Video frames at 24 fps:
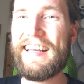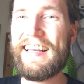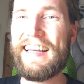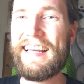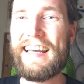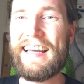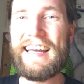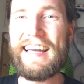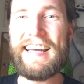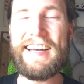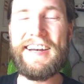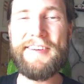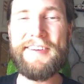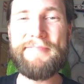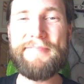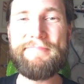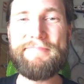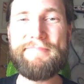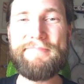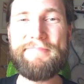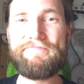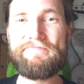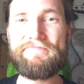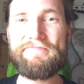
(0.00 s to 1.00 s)

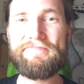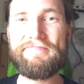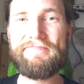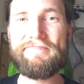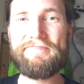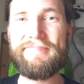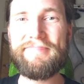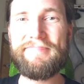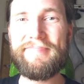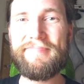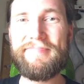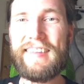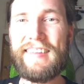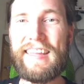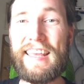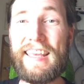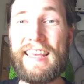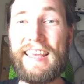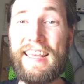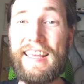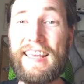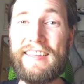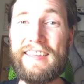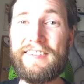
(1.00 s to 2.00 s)
um,
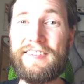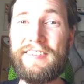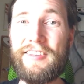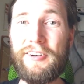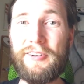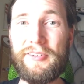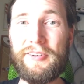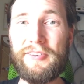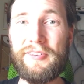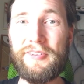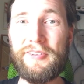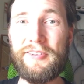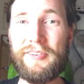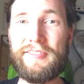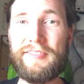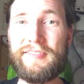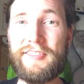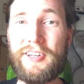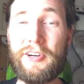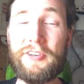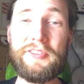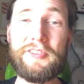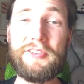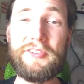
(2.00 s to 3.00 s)
so,
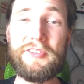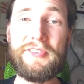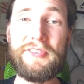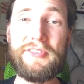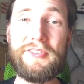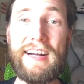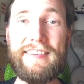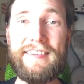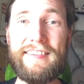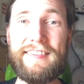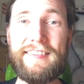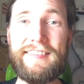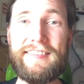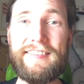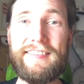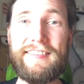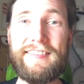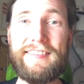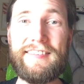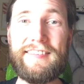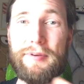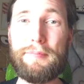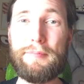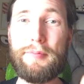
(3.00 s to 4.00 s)
congrats,
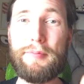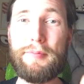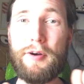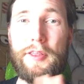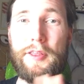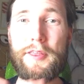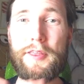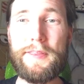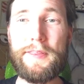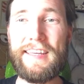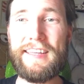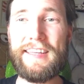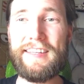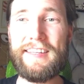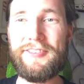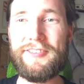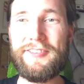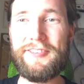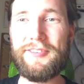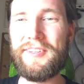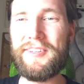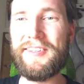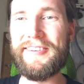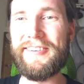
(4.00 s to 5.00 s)
happy birthday to
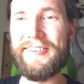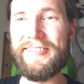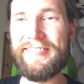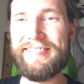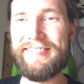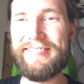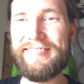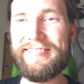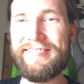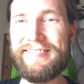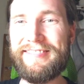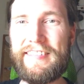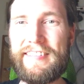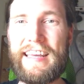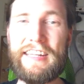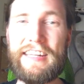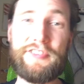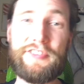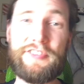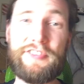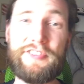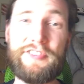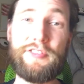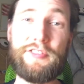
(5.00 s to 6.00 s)
you, and
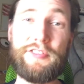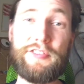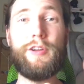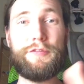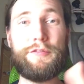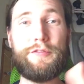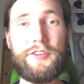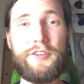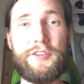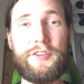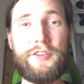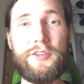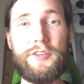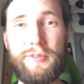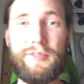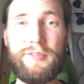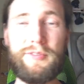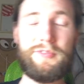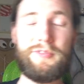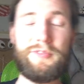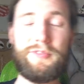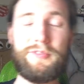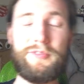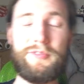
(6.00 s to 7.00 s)
to all of you
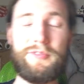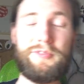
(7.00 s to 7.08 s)
who